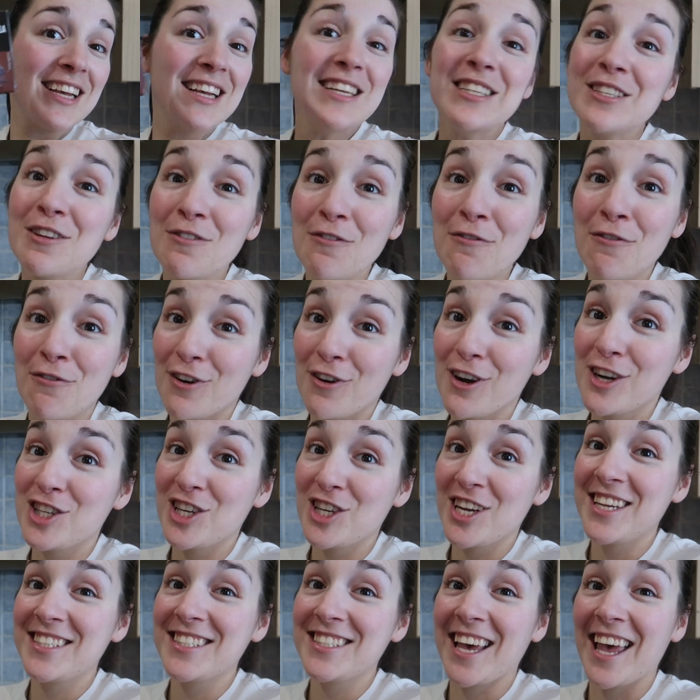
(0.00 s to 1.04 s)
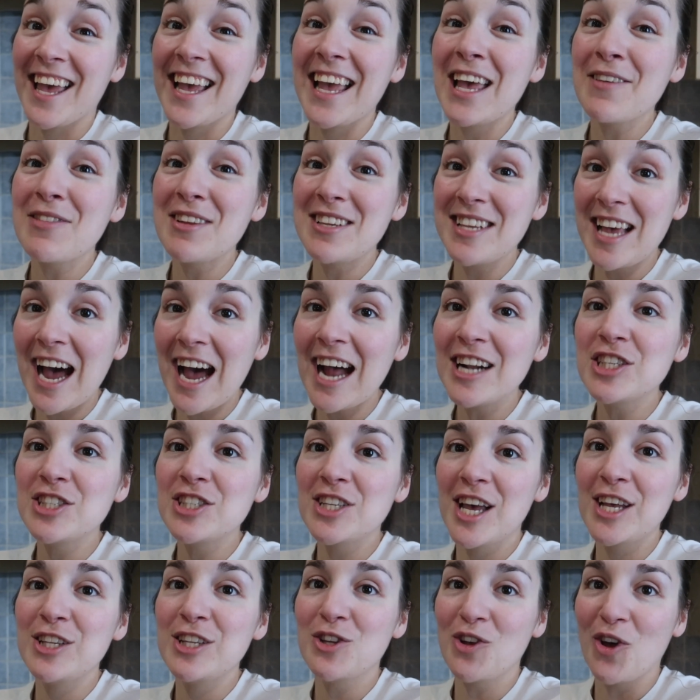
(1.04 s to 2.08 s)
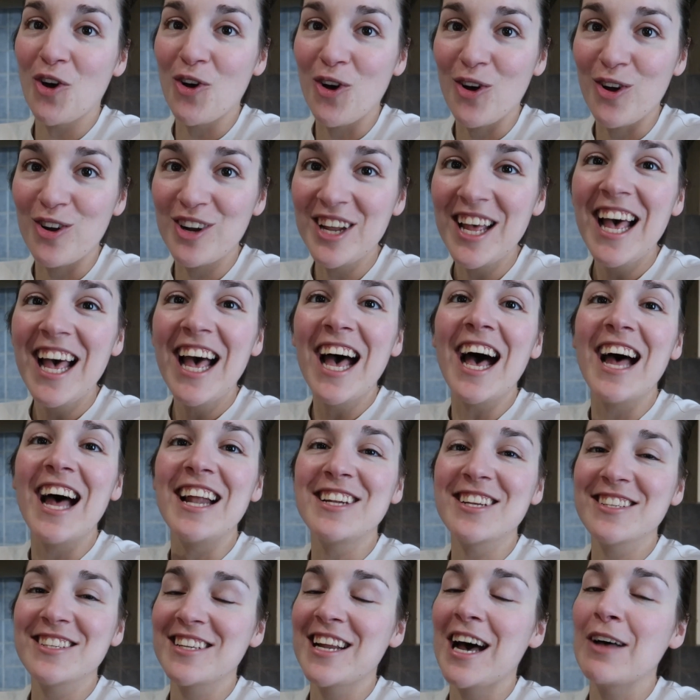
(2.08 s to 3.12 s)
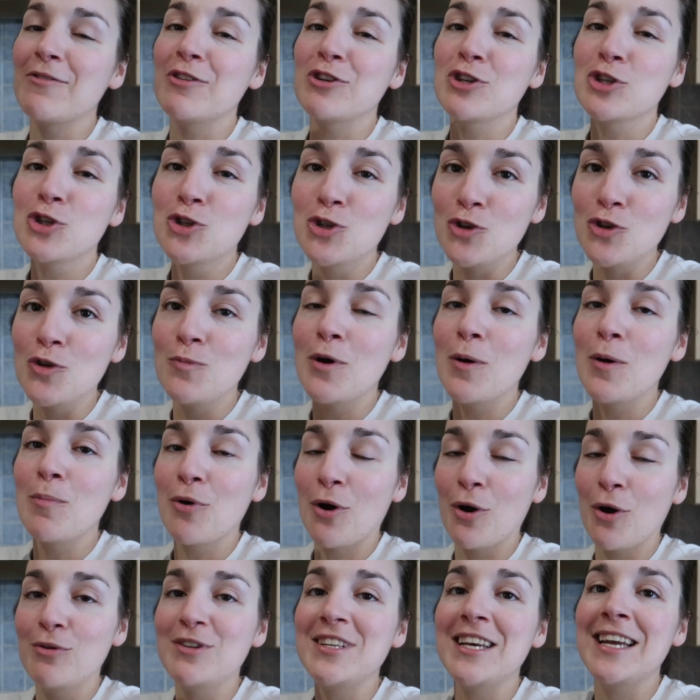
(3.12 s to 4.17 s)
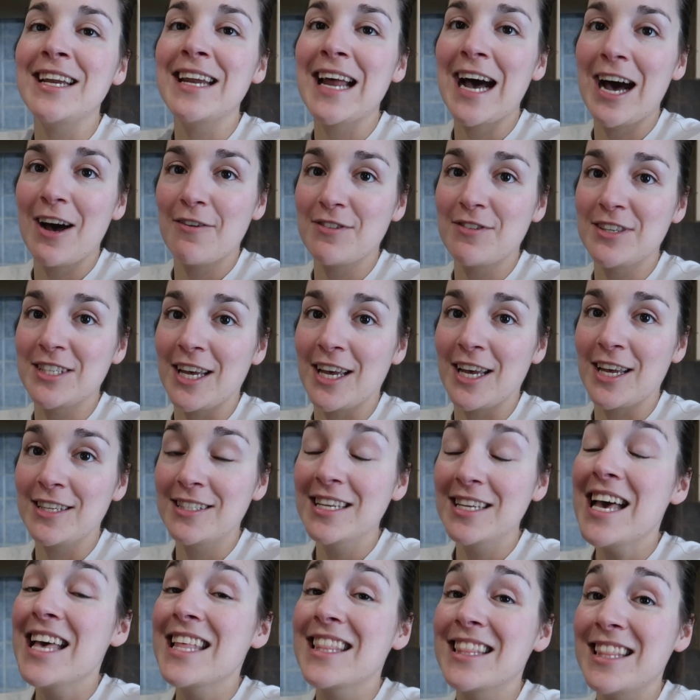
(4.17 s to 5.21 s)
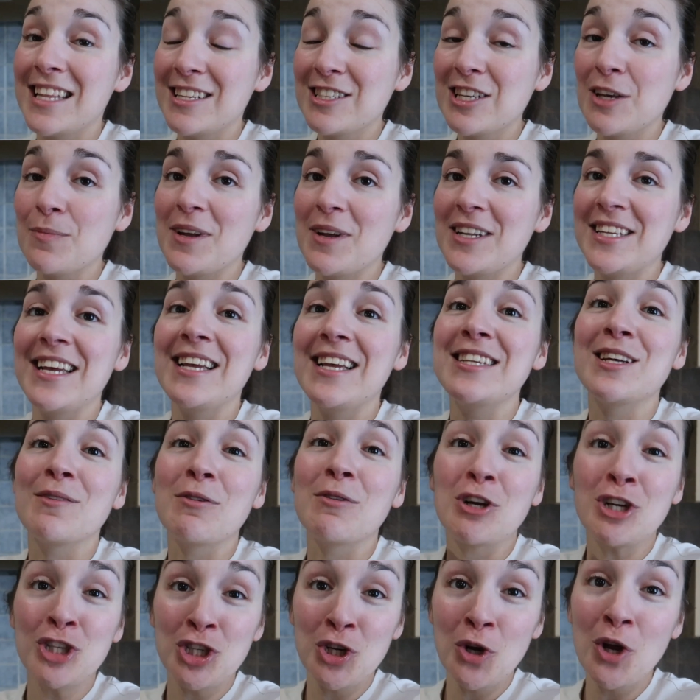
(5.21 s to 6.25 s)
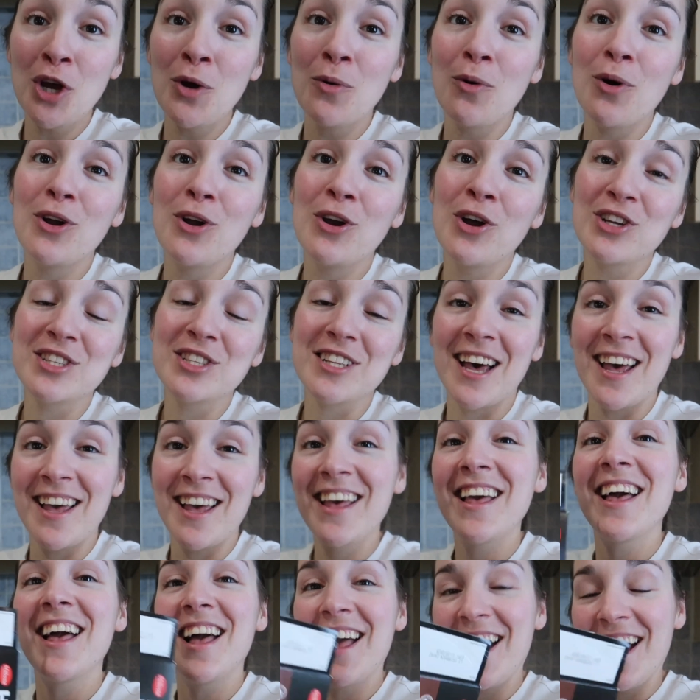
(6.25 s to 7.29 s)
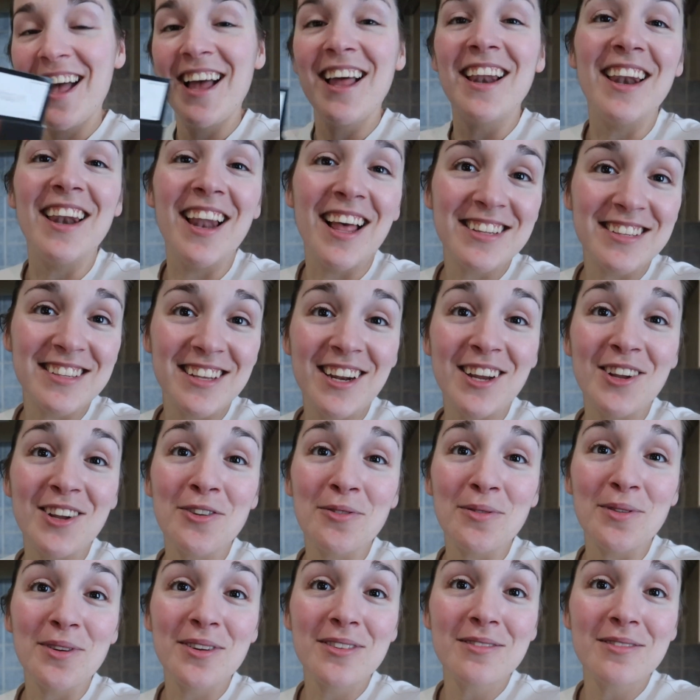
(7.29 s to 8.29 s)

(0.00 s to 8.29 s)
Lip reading: decent for a cheesecake. If this actually tastes good and doesn't have the super protein aftertaste, this could be decent. I'm going to show you what it looks like. Let's get into